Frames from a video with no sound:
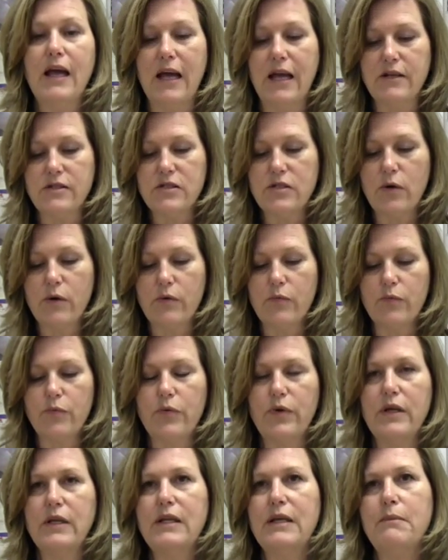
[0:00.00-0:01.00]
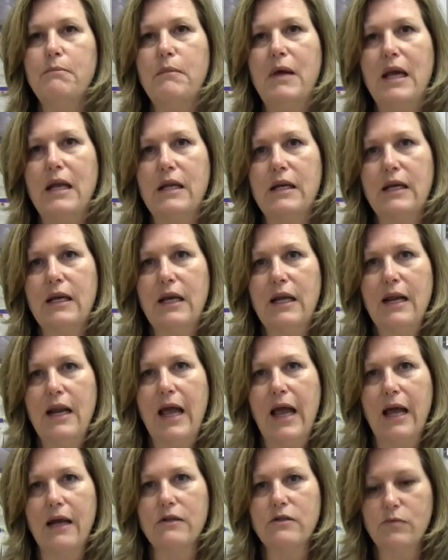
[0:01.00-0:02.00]
And so it really made it
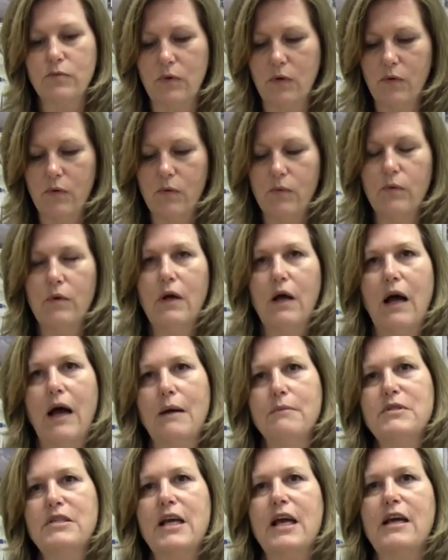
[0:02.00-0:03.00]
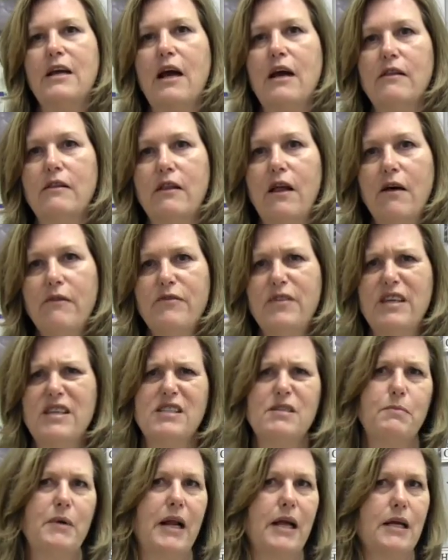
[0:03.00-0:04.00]
connect. Well, I'm saying I love
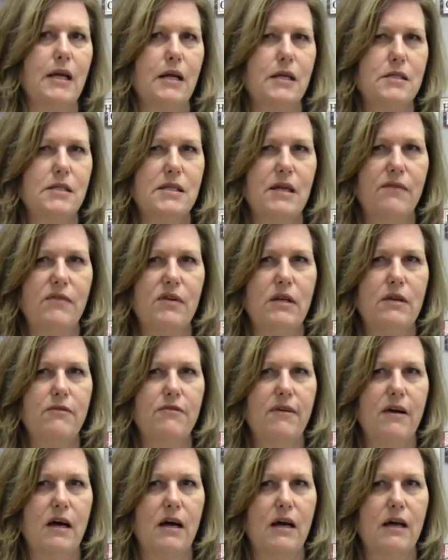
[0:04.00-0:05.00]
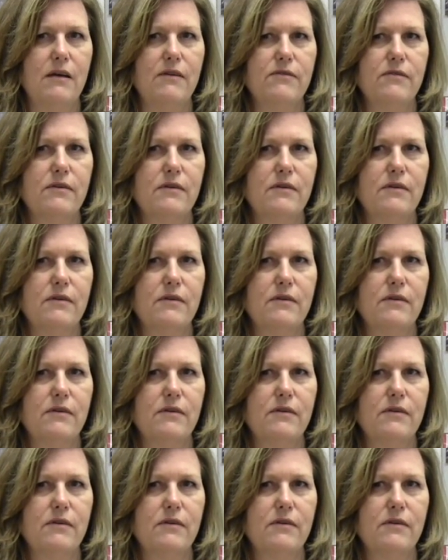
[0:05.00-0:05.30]
this, but I got a 75.